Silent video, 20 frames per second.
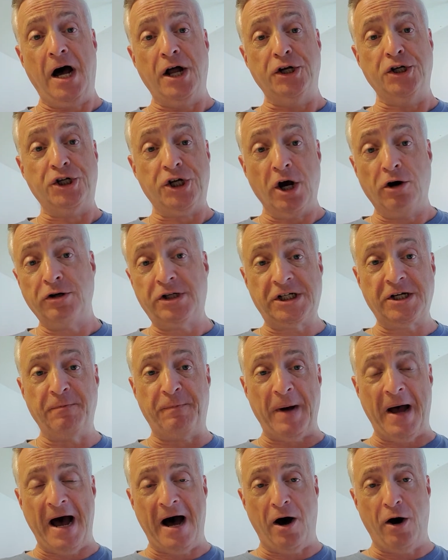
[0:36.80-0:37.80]
jokes
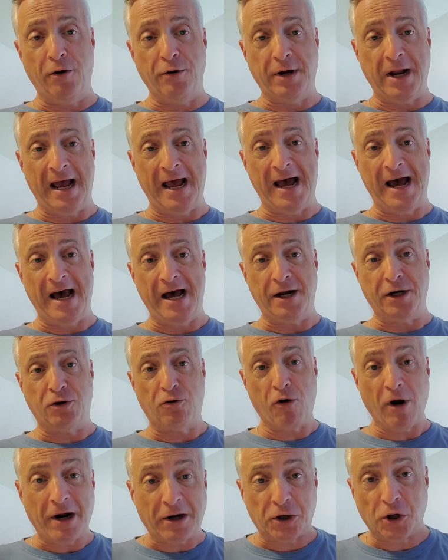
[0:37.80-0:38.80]
about and
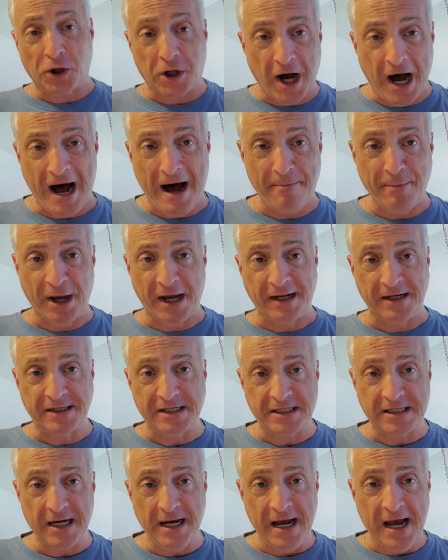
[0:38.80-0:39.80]
critical
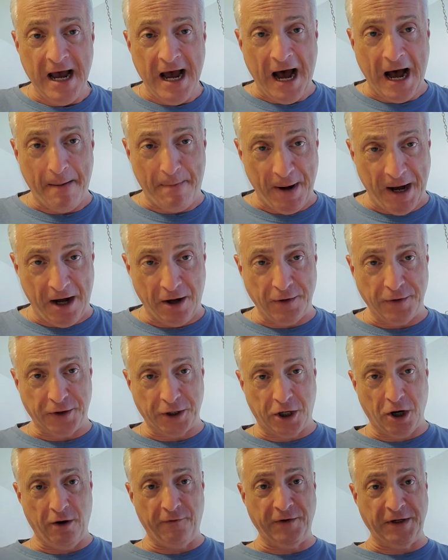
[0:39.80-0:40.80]
comments about the
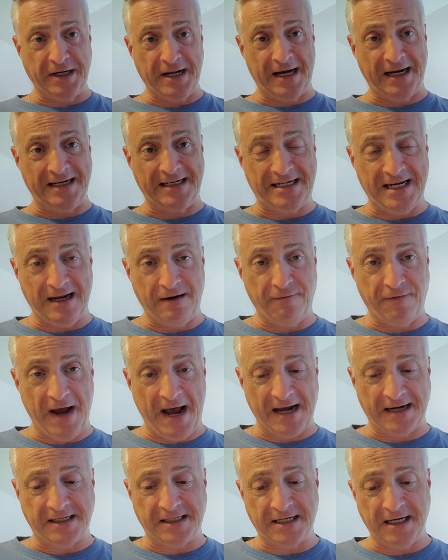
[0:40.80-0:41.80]
COVID-19
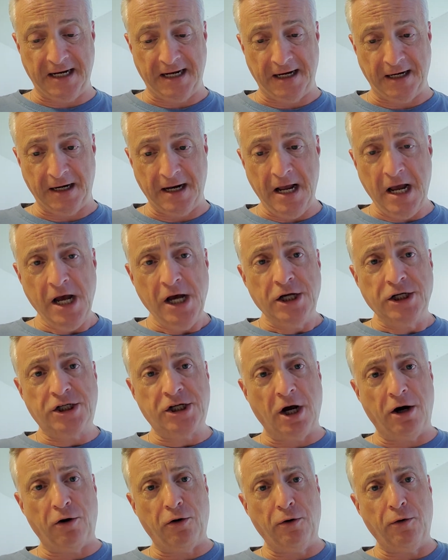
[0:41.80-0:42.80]
vaccine.
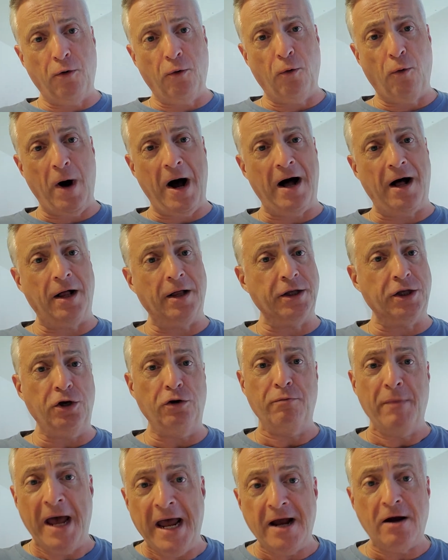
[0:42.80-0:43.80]
So while
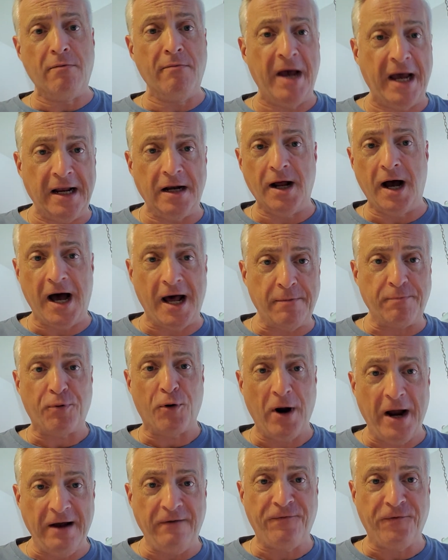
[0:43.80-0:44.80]
you may or may not
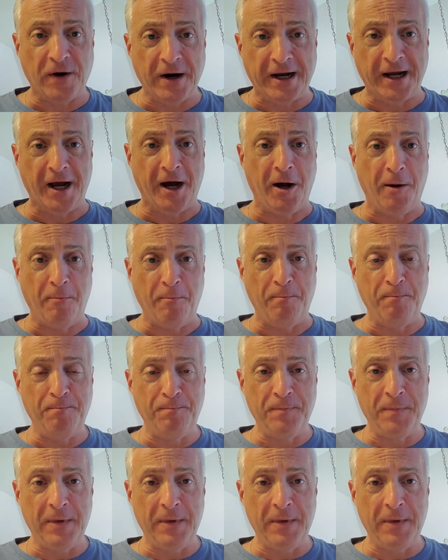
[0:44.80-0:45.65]
pray for him,